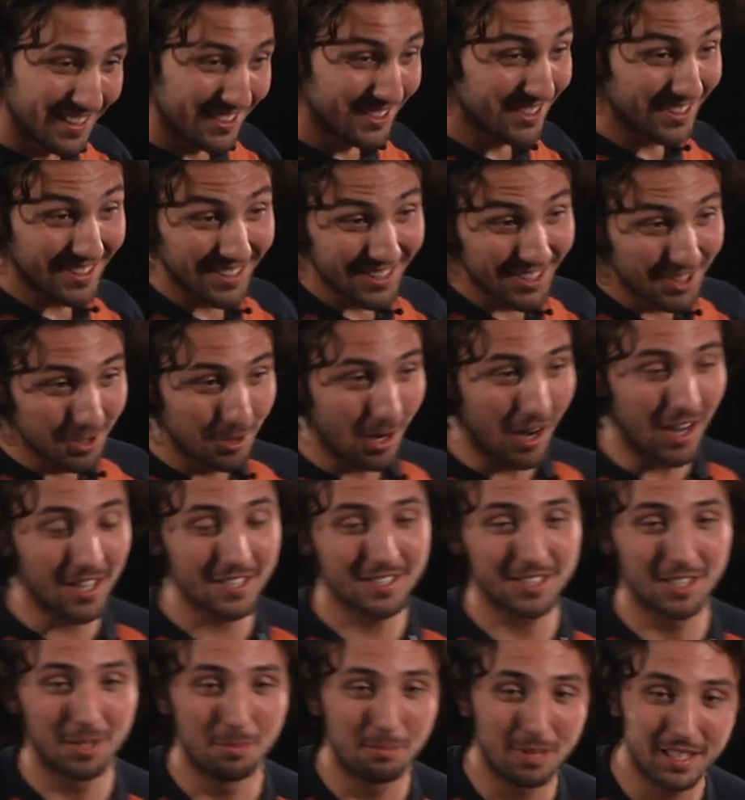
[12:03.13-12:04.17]
You're gonna do
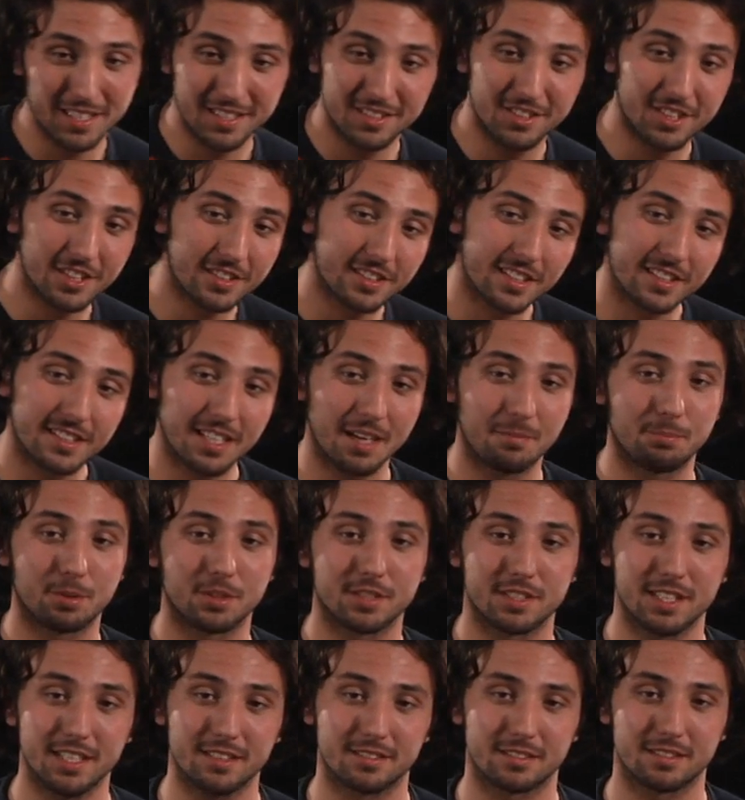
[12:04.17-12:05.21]
awesome, but it's just the
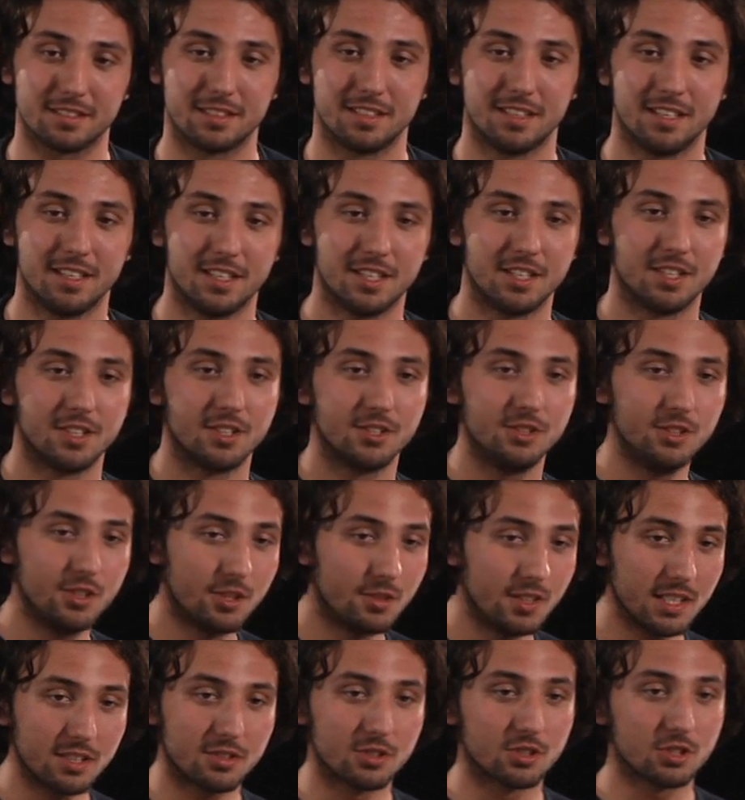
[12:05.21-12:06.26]
10%. You
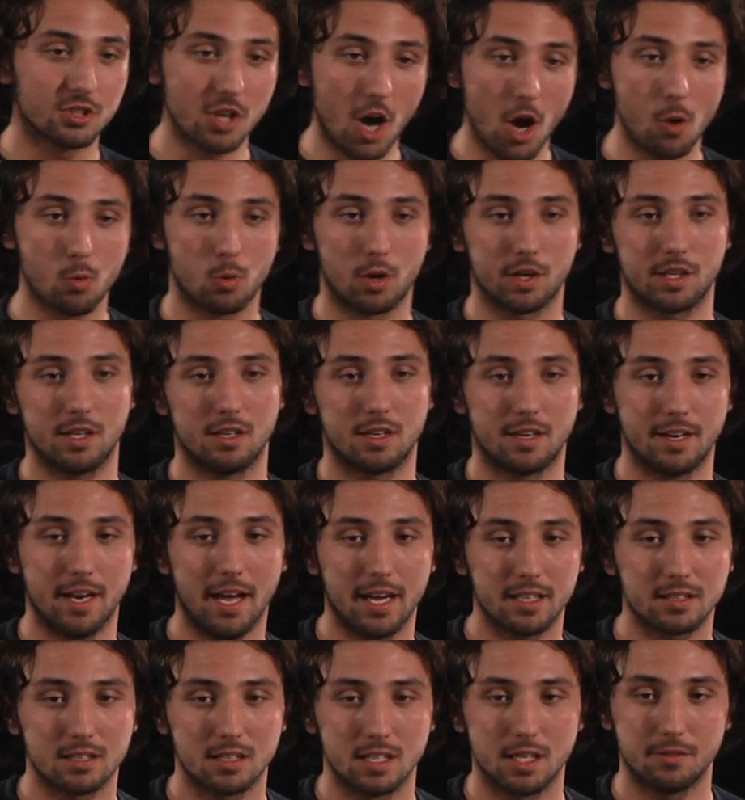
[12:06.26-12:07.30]
don't need to start working on
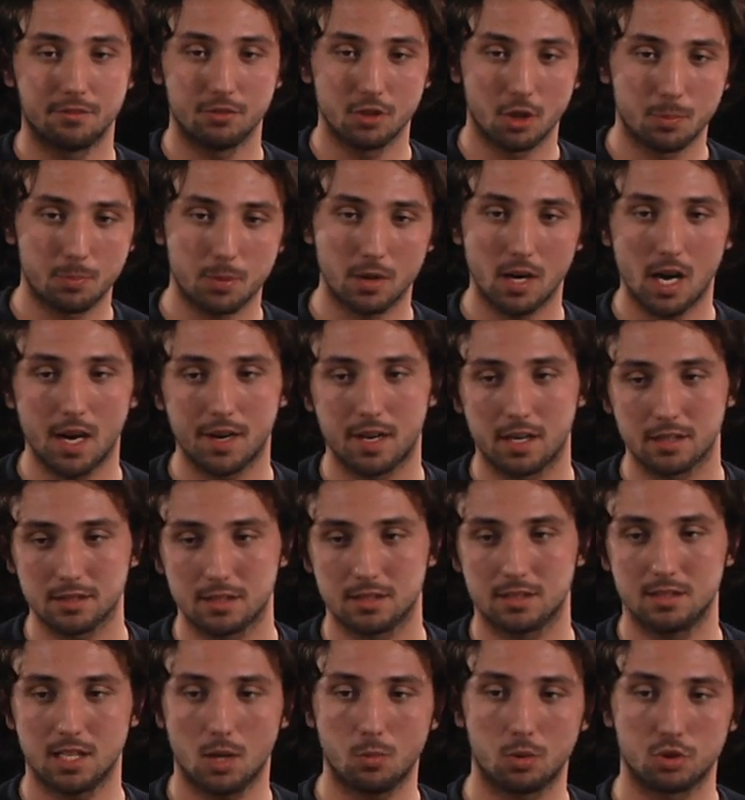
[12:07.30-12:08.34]
that. If your
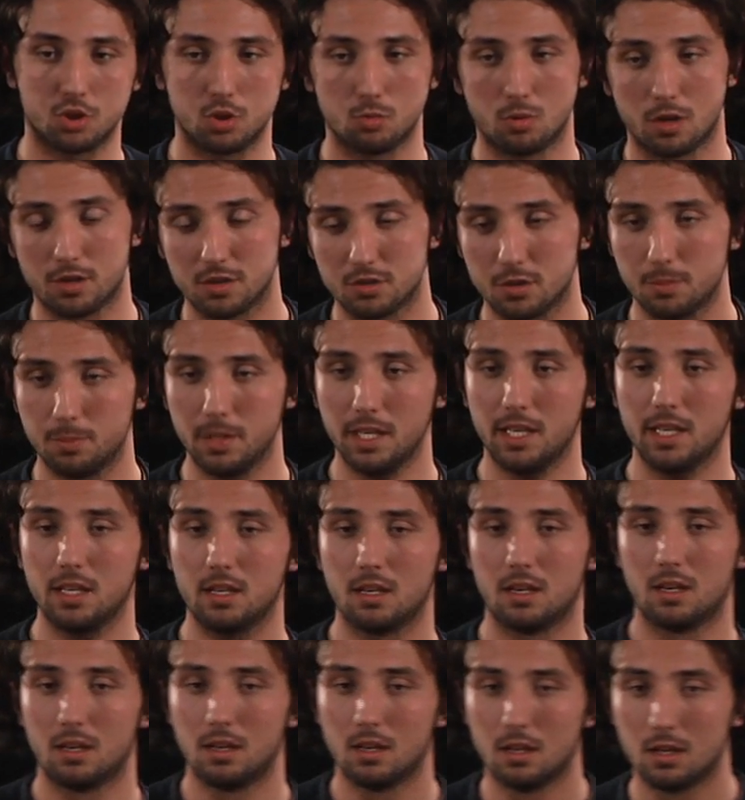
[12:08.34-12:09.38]
product is not what you want it to
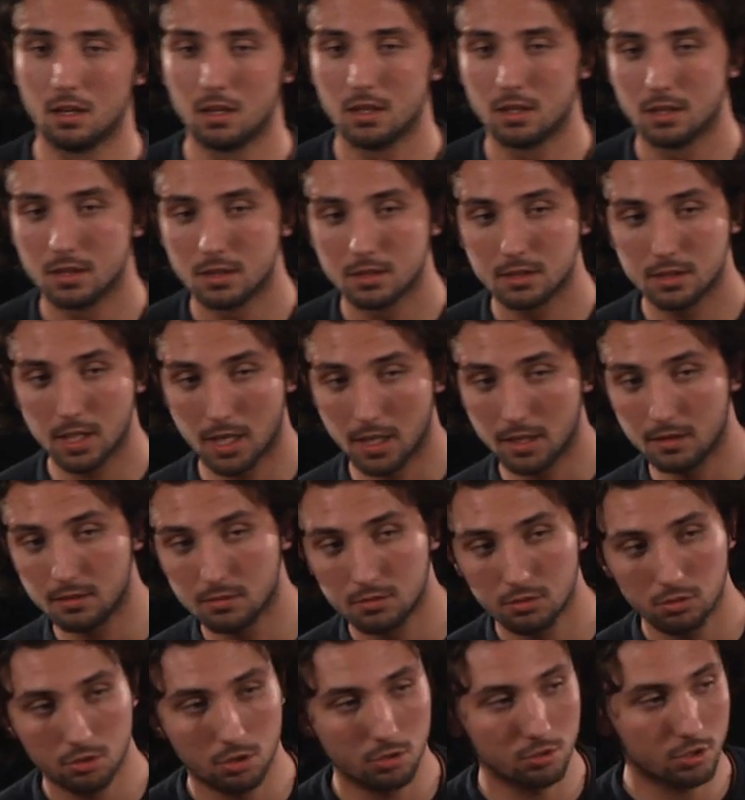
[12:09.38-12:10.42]
be,
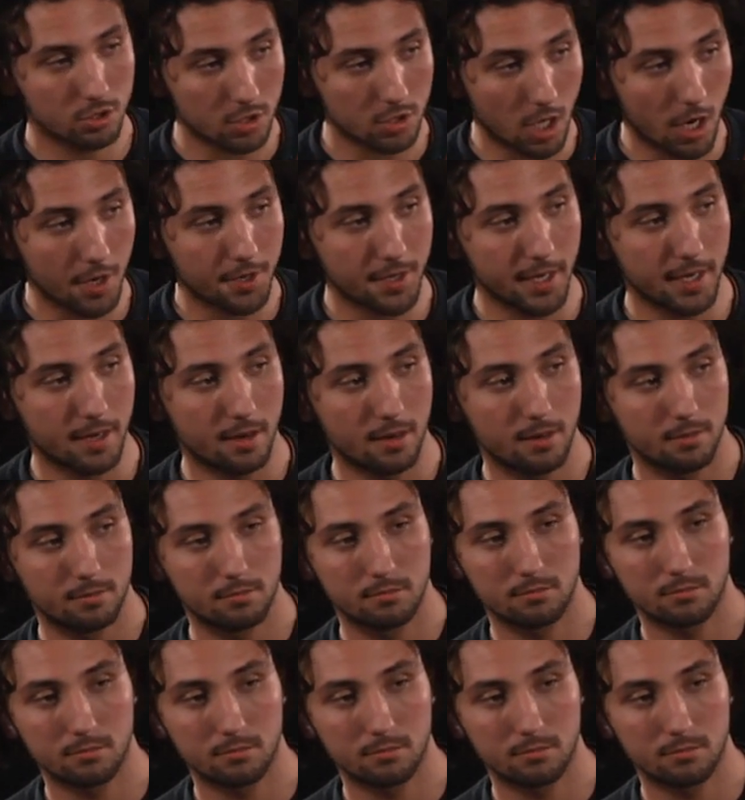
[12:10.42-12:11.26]
then, you know, start there.